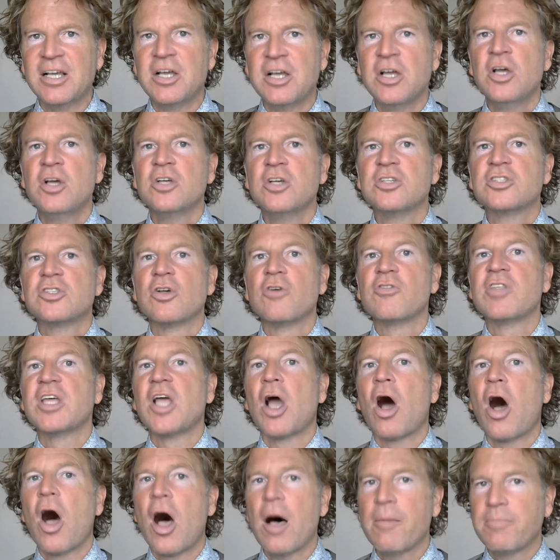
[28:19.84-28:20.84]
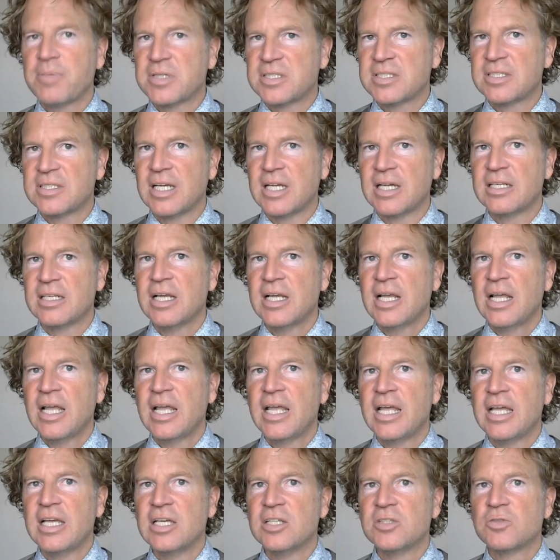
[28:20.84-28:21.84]
So the opposite
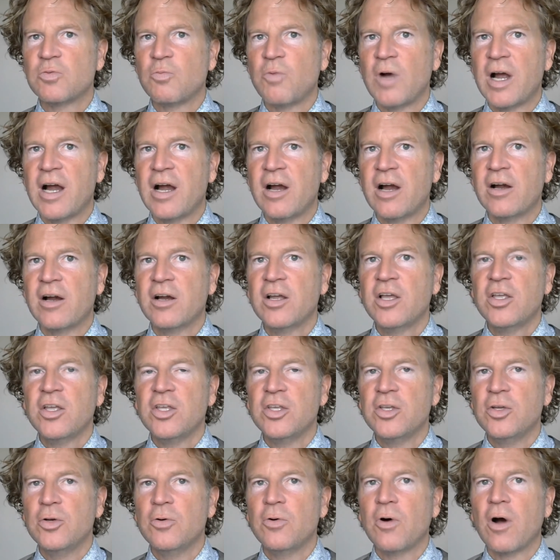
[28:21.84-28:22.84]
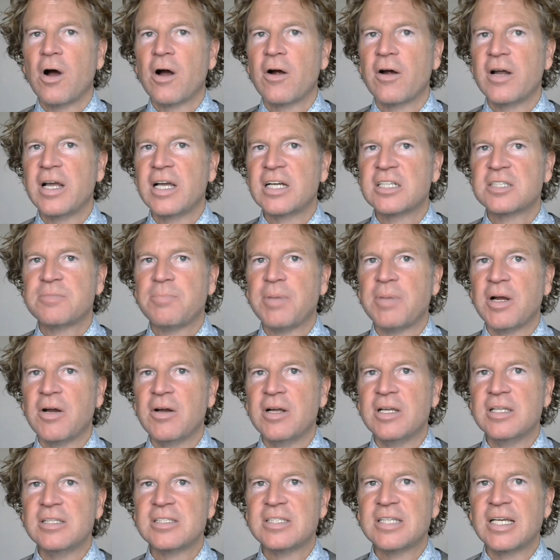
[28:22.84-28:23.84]
is where you are
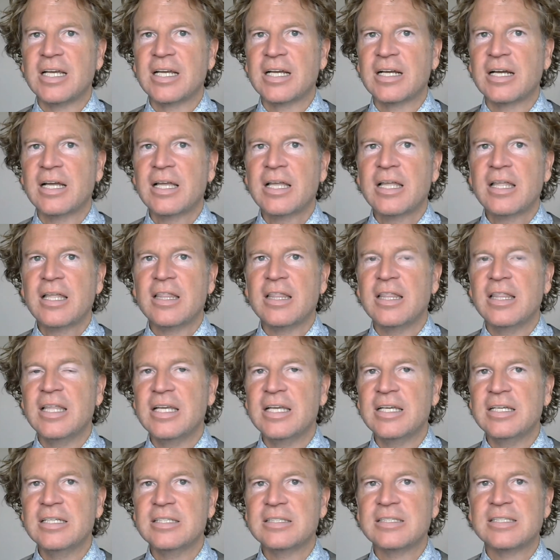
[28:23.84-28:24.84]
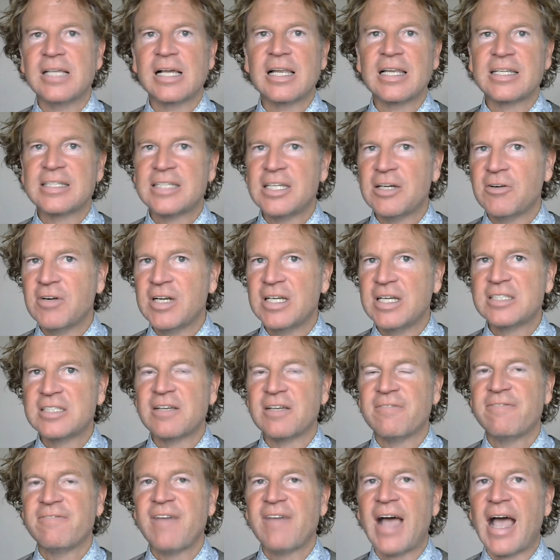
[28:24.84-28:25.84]
experiencing these deleterious
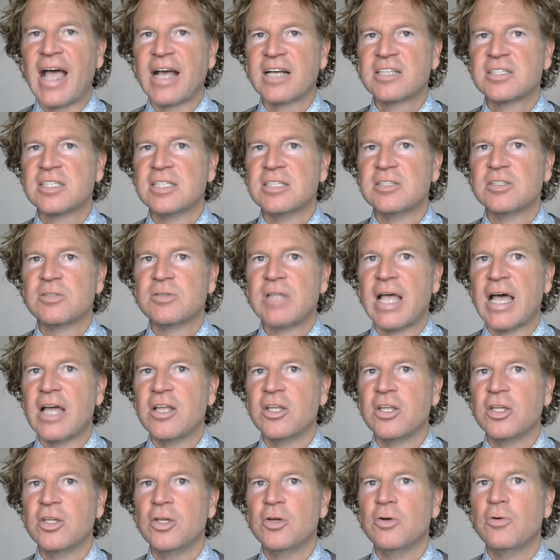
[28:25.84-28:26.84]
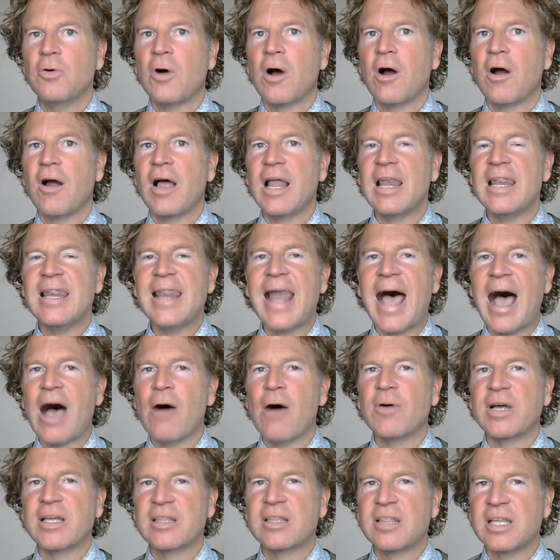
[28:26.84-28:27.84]
effects, is that you are
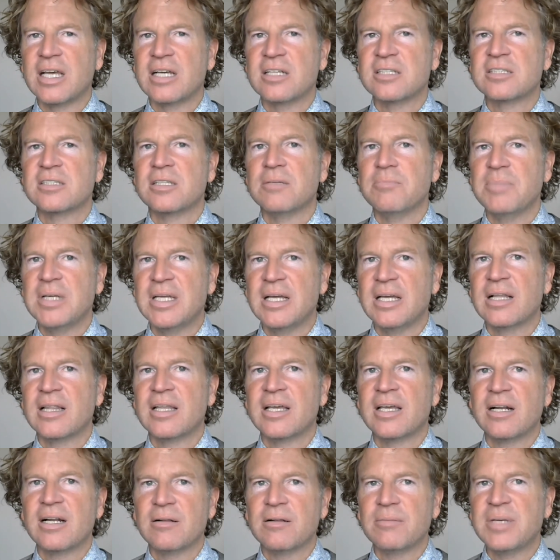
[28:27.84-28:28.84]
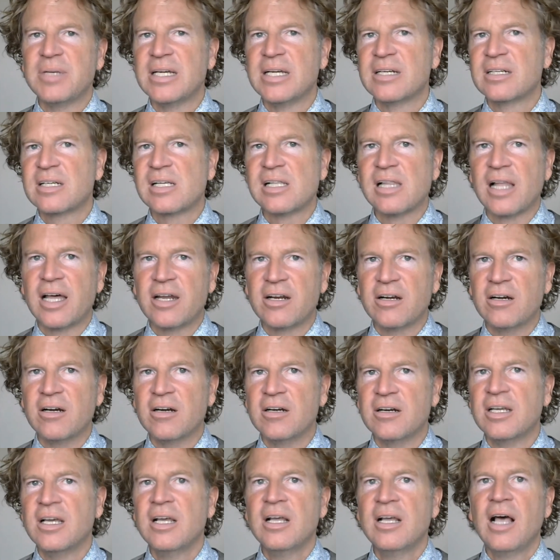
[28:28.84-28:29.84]
allowing things to be a little bit
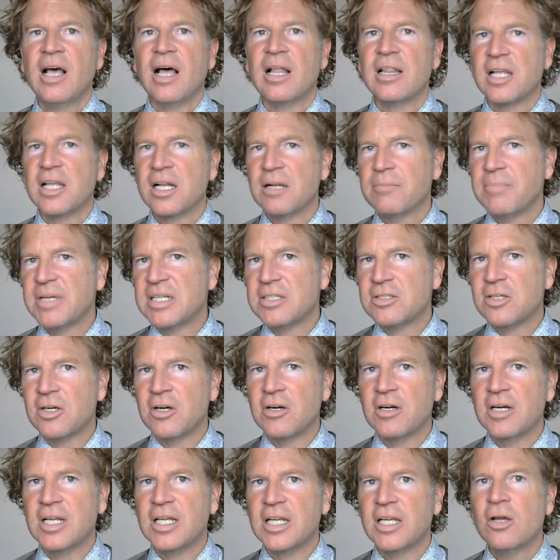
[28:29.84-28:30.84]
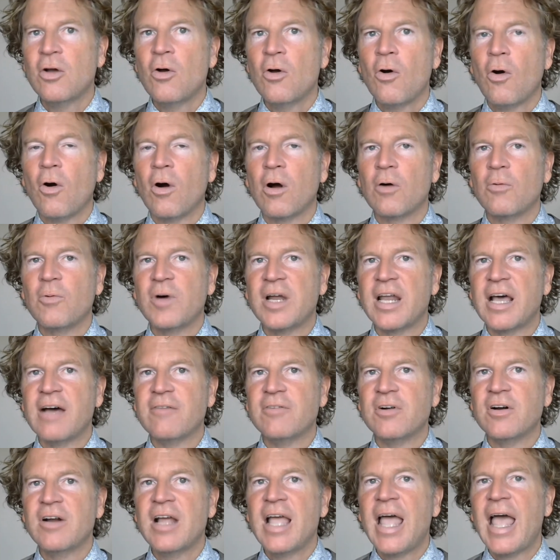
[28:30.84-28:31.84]
cluttered, a little bit dirty or
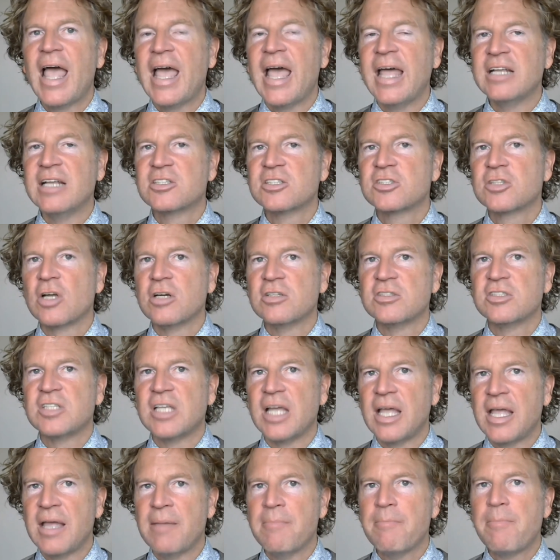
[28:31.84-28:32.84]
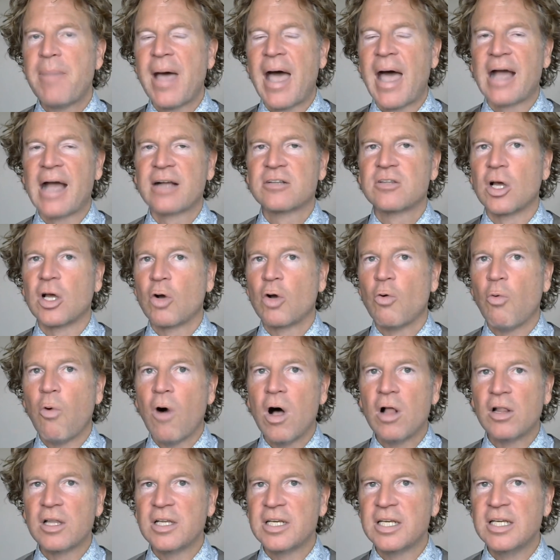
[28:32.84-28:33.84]
whatever, and it starts to impact the
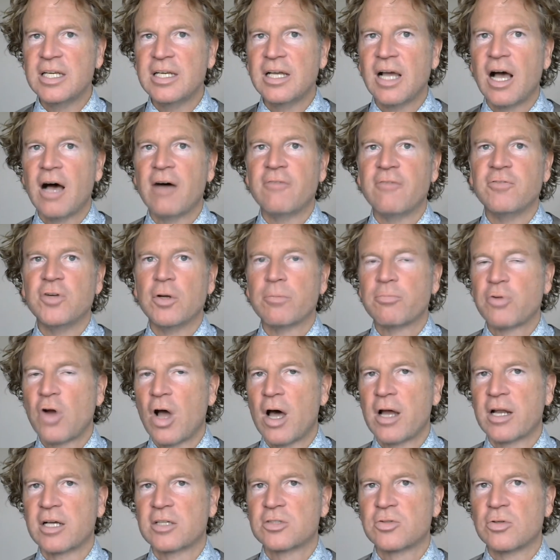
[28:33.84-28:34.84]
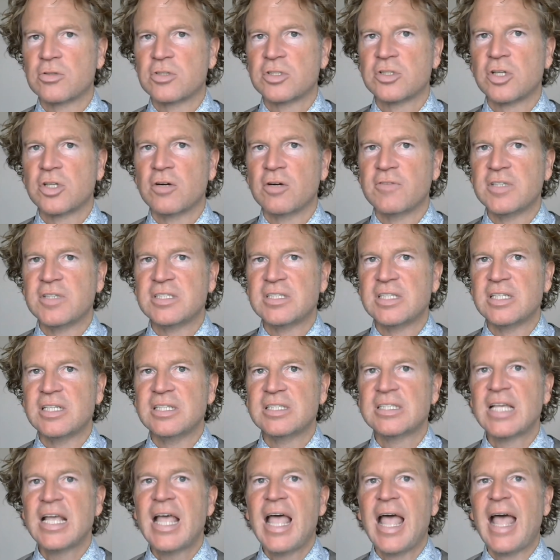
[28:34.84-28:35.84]
quality of your products or
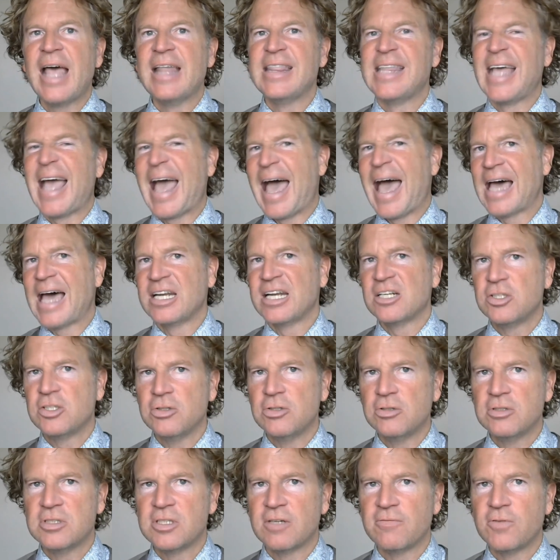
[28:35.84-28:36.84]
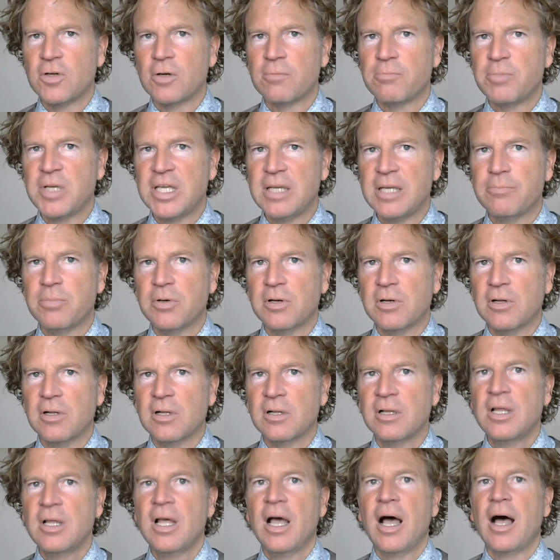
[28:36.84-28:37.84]
services and the attitudes of your
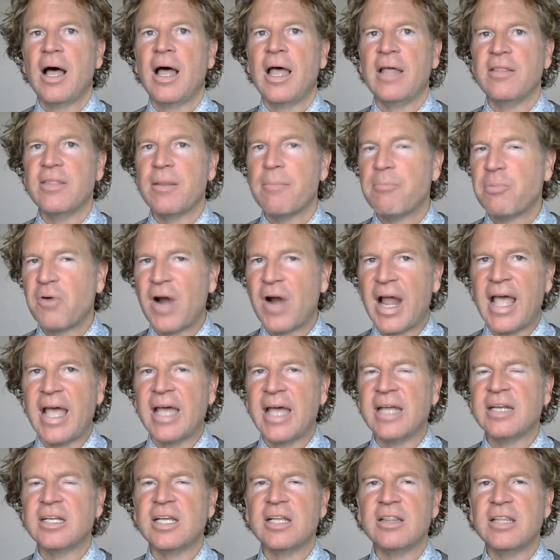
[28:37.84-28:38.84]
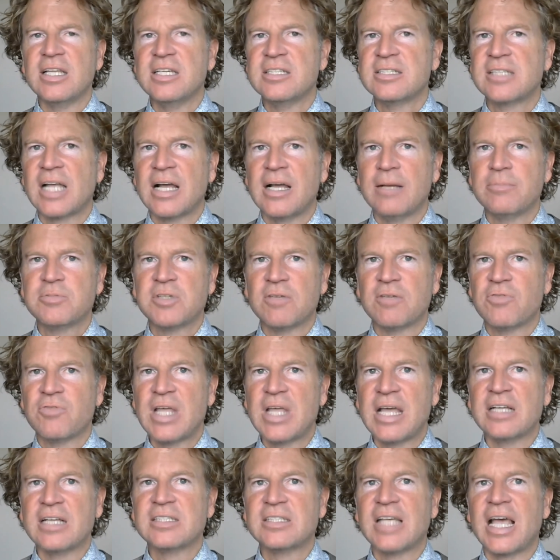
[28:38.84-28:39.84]
people and the brand and these types of
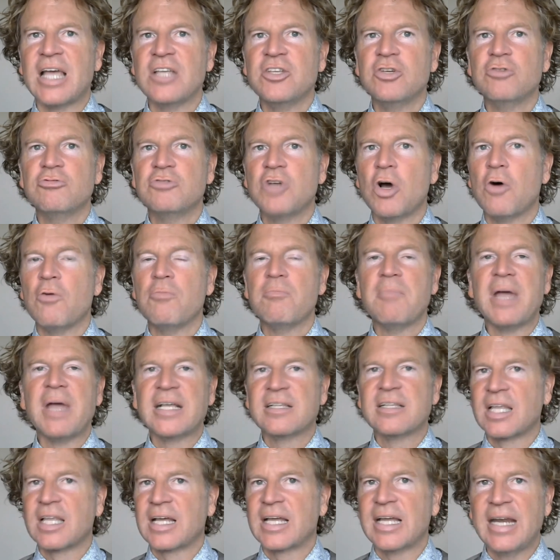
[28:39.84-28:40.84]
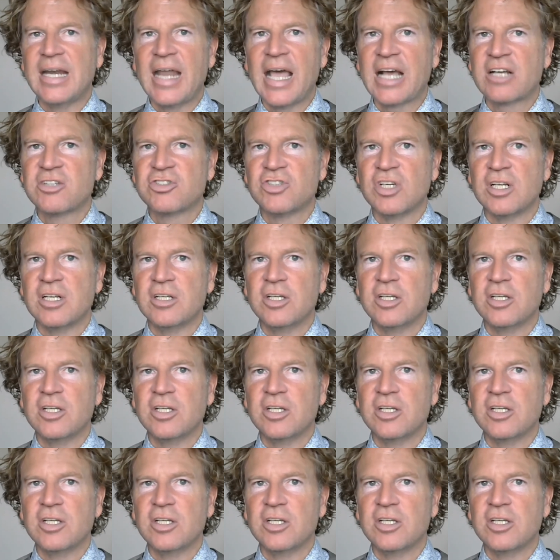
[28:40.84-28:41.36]
things, and you don't make the connection.